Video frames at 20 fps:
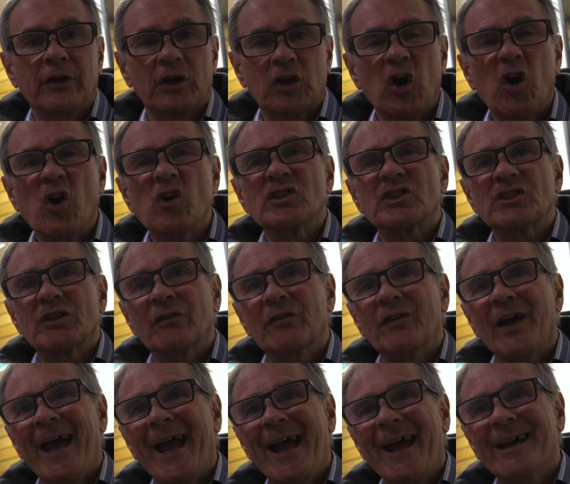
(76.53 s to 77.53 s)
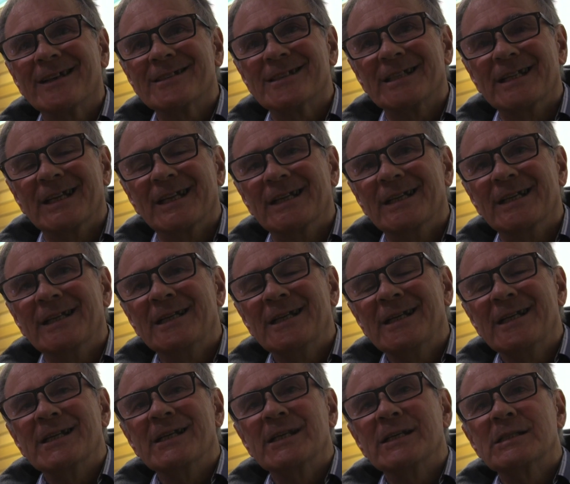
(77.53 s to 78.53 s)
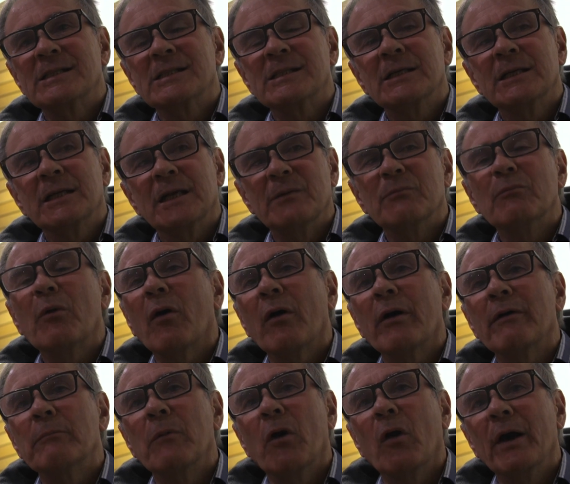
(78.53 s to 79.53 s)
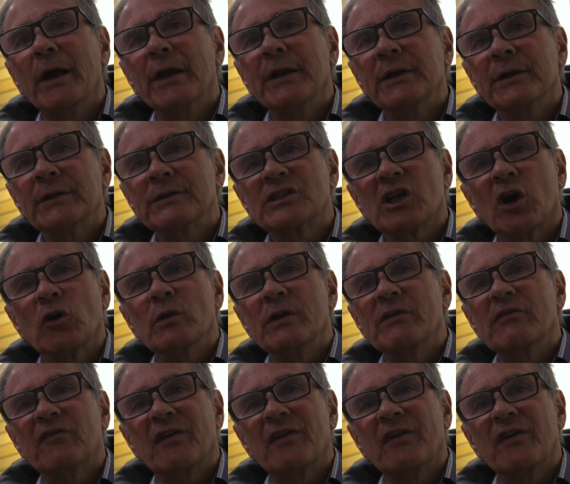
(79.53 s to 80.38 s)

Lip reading: The cost of housing is, in my mind, totally